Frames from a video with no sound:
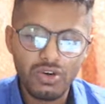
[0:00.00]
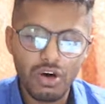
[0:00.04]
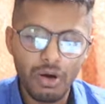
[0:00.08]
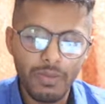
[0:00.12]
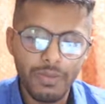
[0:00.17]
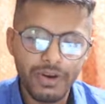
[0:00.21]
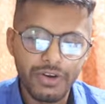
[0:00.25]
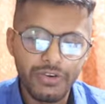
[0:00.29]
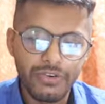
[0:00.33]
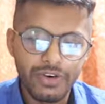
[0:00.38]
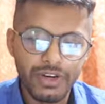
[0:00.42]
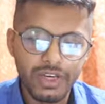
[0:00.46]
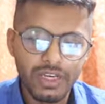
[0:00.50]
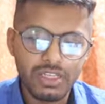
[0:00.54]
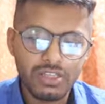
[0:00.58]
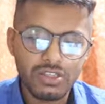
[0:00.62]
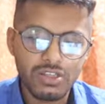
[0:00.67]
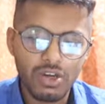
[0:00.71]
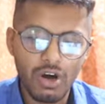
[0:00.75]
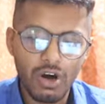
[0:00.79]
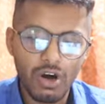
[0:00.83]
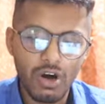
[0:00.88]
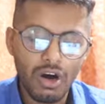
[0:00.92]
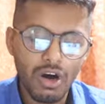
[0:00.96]
commentaries
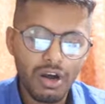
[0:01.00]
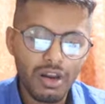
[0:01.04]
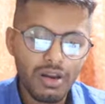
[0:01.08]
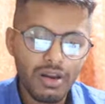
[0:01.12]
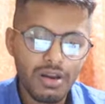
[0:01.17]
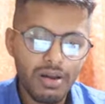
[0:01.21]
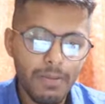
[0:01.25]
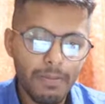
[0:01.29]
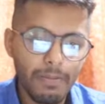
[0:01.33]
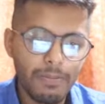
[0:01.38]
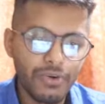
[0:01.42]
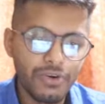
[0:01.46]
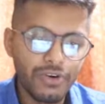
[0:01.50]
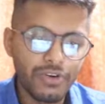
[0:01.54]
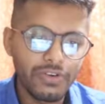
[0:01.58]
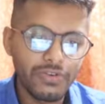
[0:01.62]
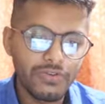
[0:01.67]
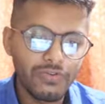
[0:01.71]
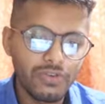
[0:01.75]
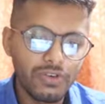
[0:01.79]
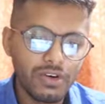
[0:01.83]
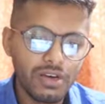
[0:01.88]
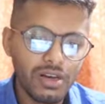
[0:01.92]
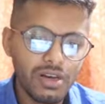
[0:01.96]
or
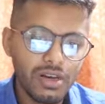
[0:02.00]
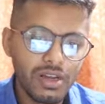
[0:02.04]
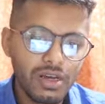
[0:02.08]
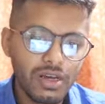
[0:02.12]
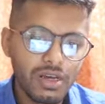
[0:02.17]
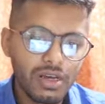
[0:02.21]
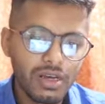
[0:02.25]
beautiful